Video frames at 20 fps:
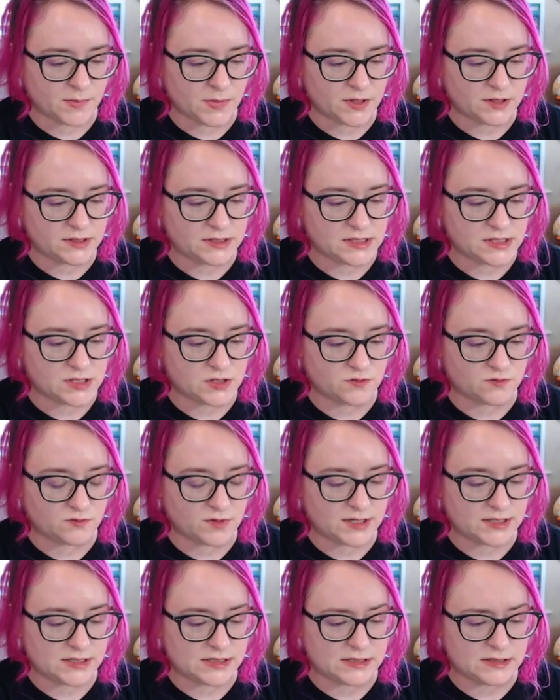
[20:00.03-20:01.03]
He's
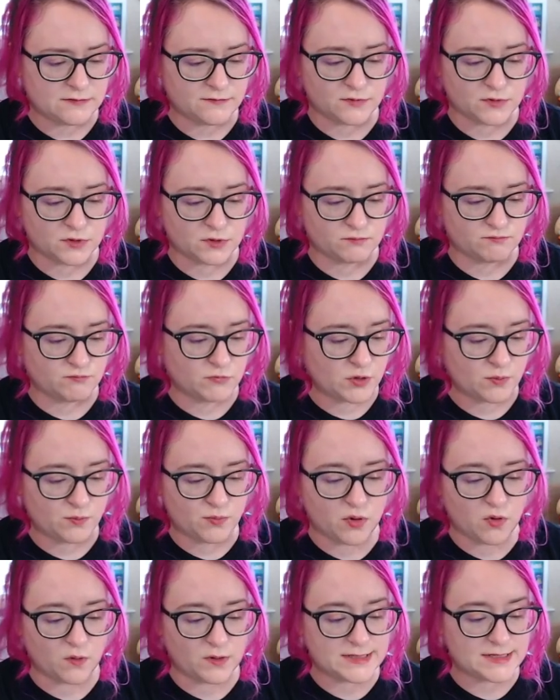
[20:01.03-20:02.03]
ready with
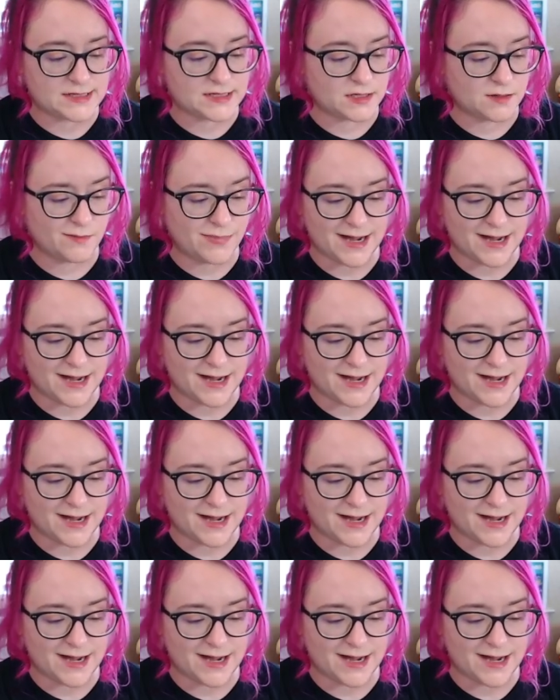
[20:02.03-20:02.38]
poison